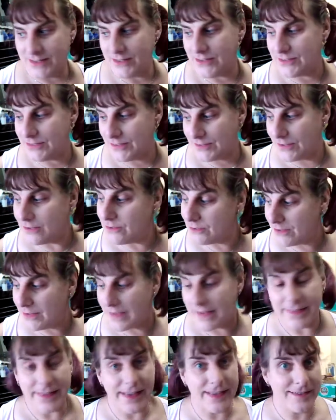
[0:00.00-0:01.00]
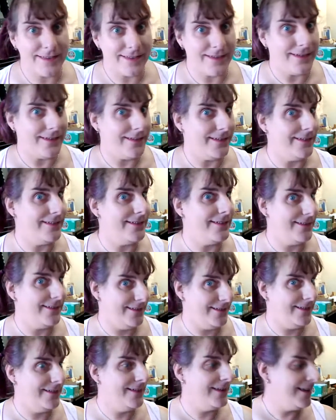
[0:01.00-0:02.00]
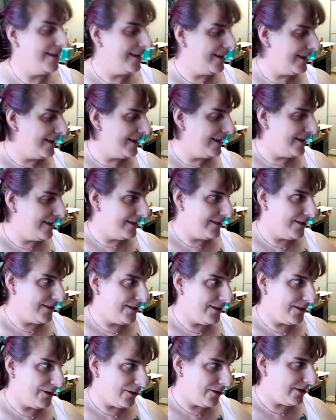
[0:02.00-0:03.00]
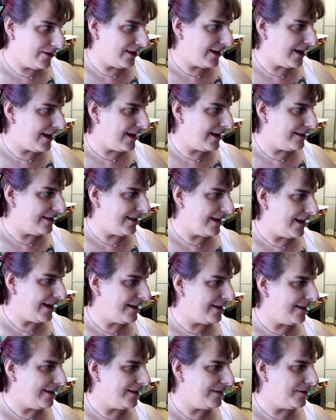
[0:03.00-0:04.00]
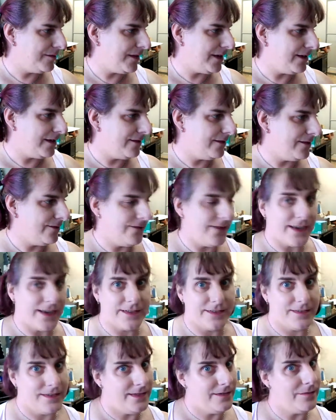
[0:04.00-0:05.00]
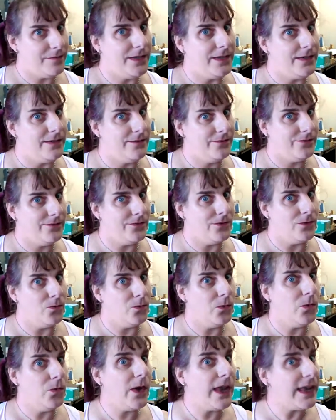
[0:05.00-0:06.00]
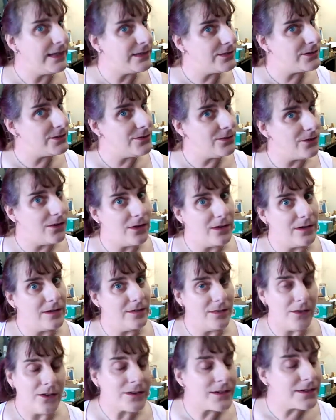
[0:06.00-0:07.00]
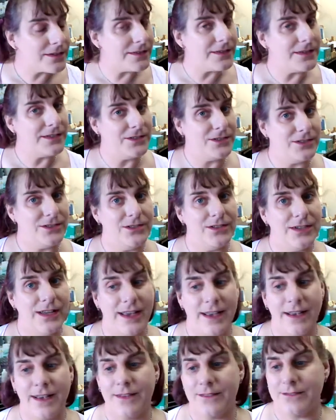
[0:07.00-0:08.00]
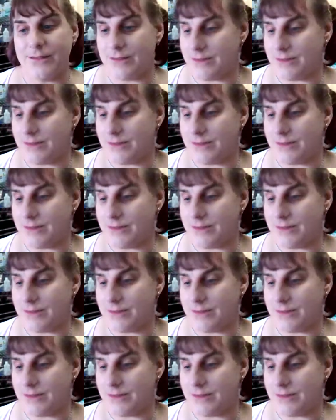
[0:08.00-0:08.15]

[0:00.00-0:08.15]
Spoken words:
So glad that's done. So glad that has been vexing me for way too long, longer than it should have.